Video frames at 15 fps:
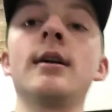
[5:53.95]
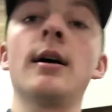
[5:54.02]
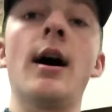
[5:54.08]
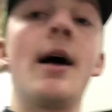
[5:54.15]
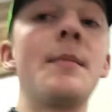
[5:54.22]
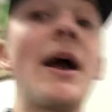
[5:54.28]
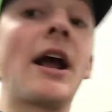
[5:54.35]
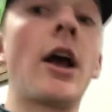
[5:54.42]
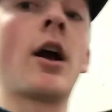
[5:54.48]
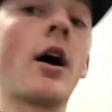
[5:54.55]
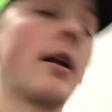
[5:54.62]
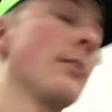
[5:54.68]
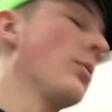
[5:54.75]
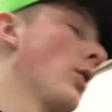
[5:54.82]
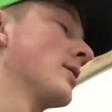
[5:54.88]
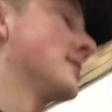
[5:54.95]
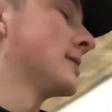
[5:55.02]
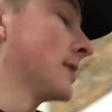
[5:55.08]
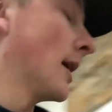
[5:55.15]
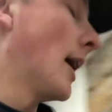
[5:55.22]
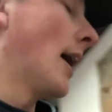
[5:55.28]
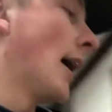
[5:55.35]
I make cutting boards
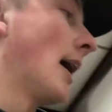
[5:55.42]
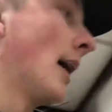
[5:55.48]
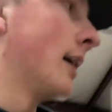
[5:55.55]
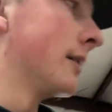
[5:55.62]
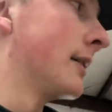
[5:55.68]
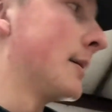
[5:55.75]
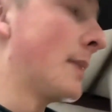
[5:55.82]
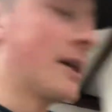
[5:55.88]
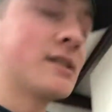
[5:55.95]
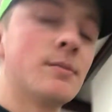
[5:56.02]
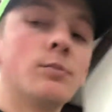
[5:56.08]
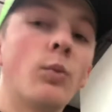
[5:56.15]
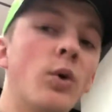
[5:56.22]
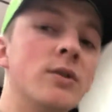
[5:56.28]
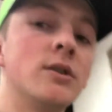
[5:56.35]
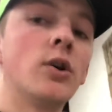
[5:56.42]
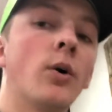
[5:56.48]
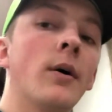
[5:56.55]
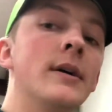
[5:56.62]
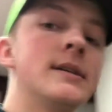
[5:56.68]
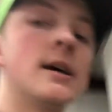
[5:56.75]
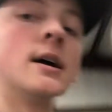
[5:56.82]
and they make some wooden toys.